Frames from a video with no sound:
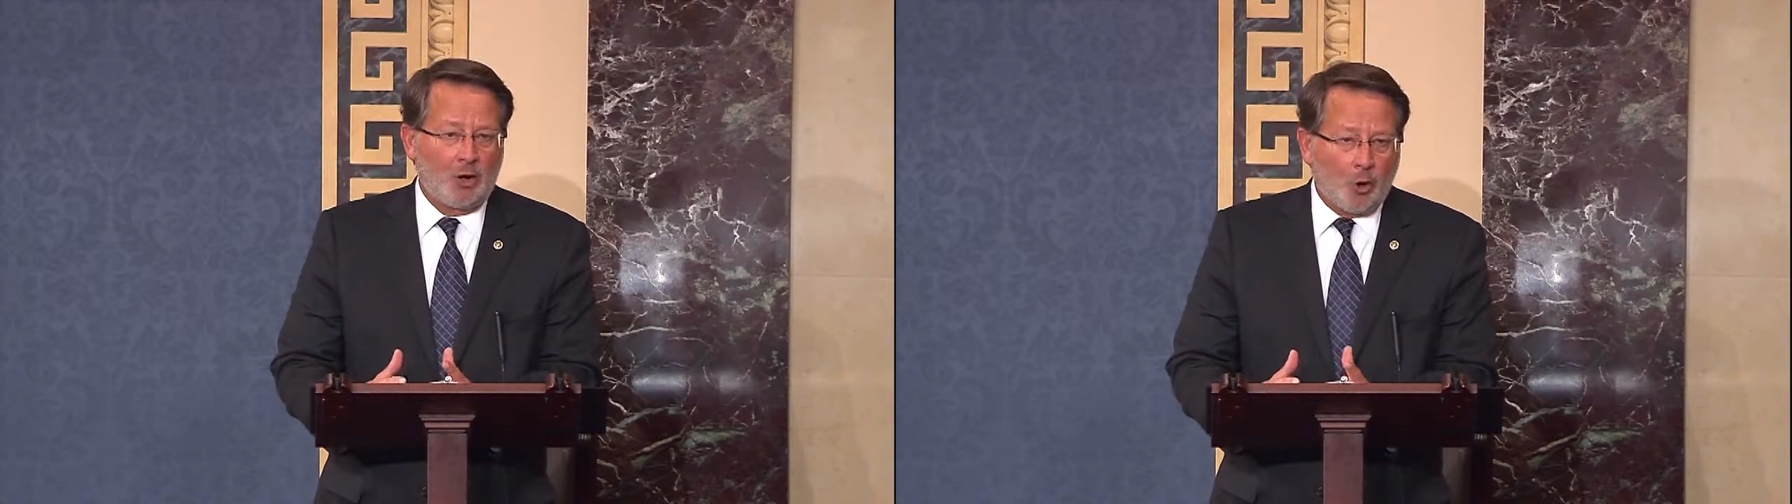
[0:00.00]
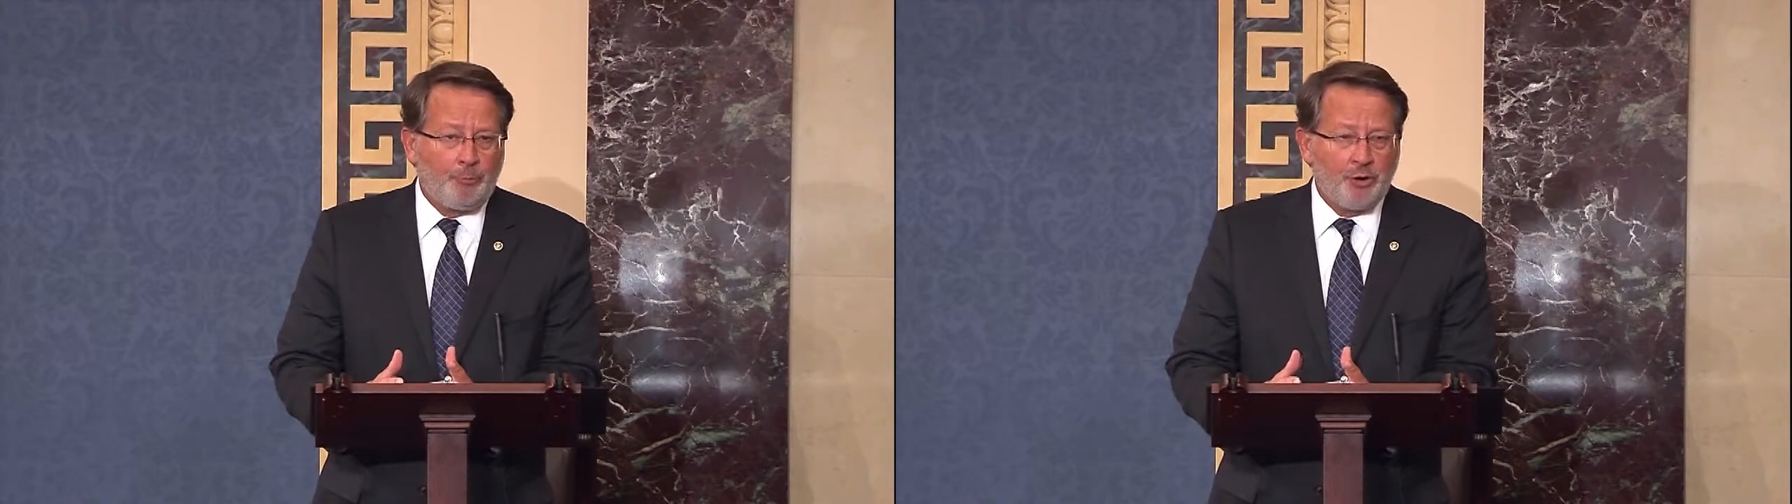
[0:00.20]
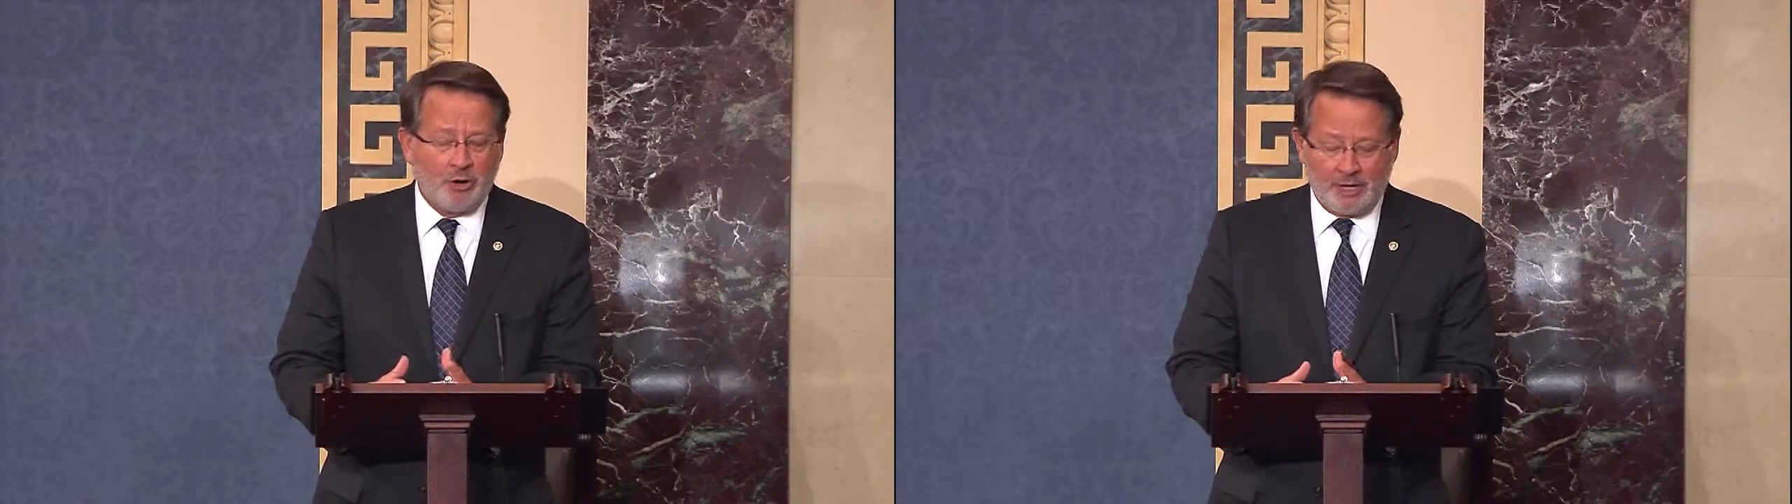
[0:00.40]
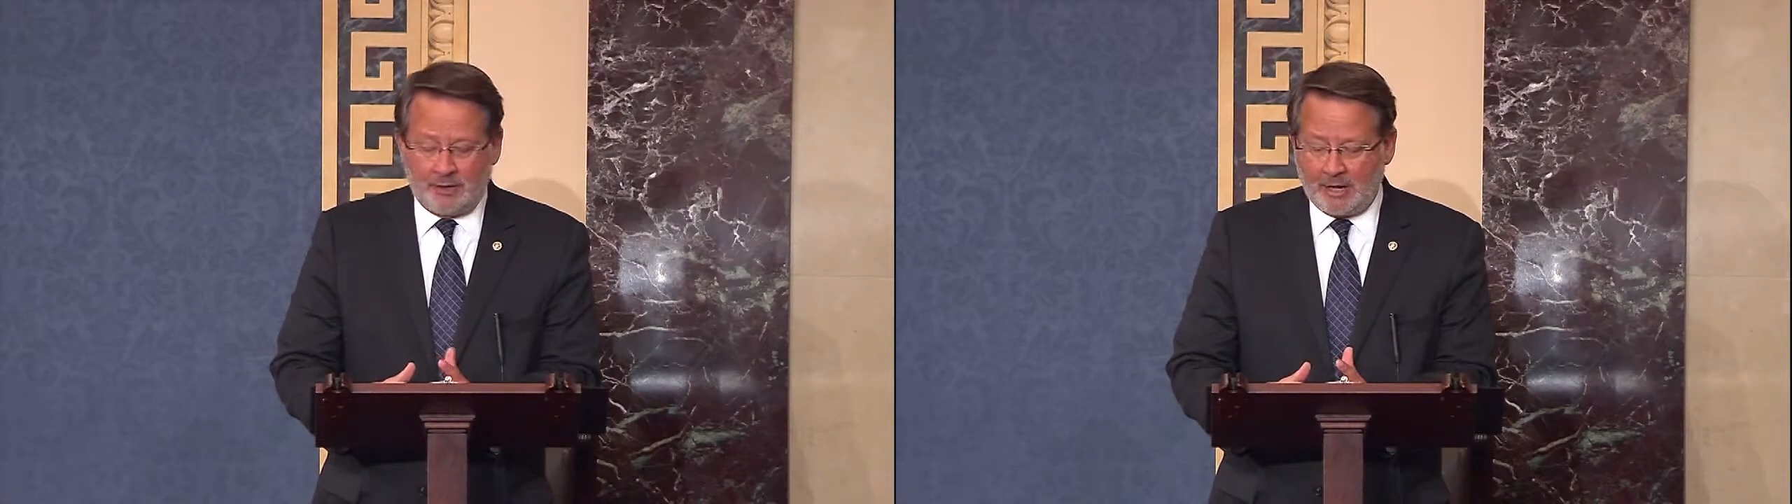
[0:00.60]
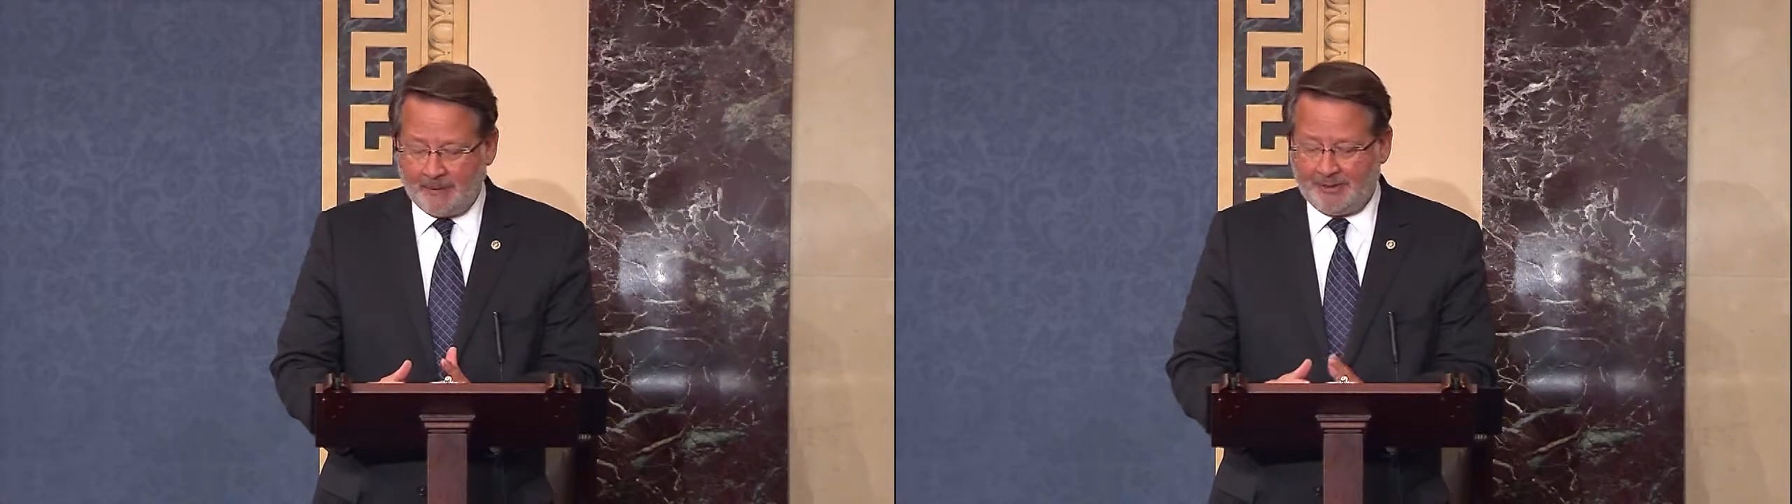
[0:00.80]

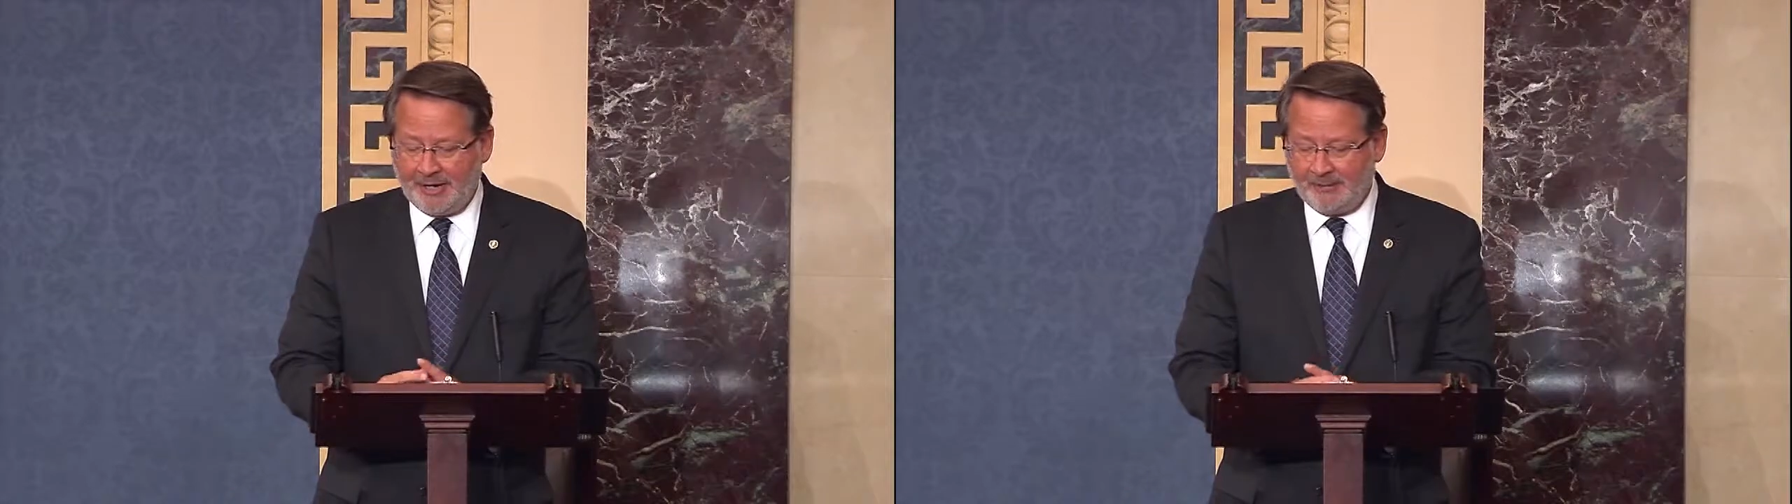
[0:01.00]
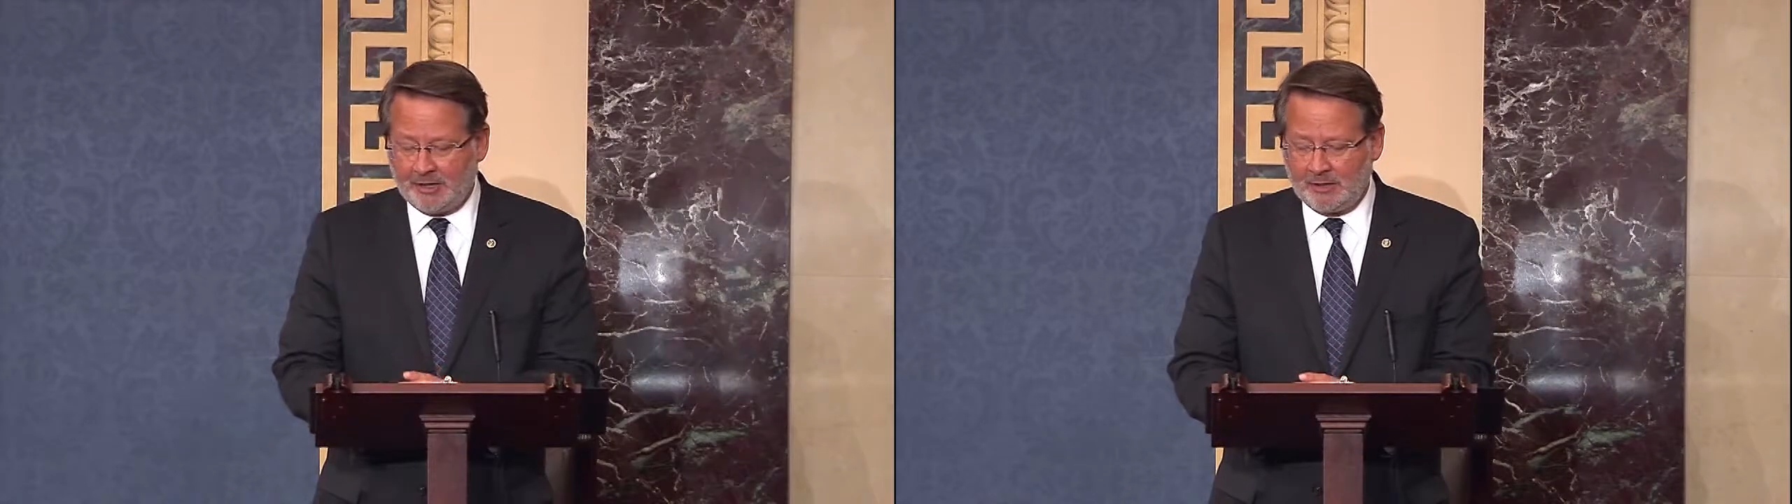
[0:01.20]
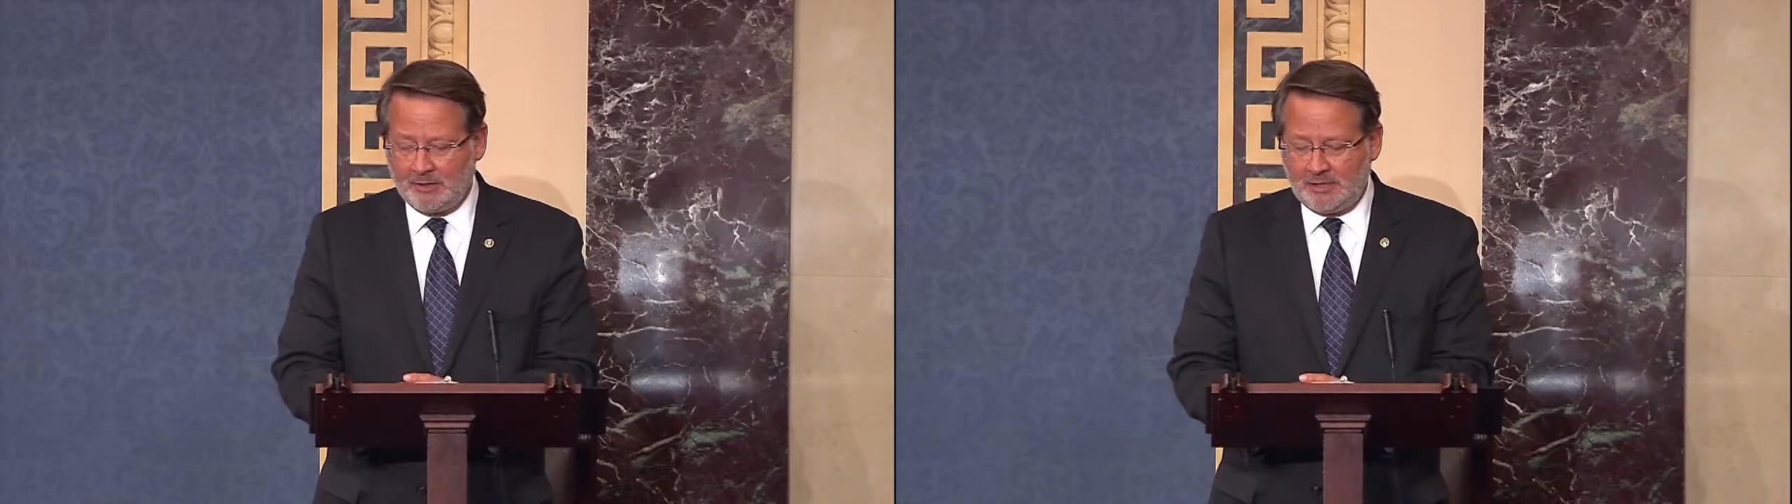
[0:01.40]
opioid epidemic,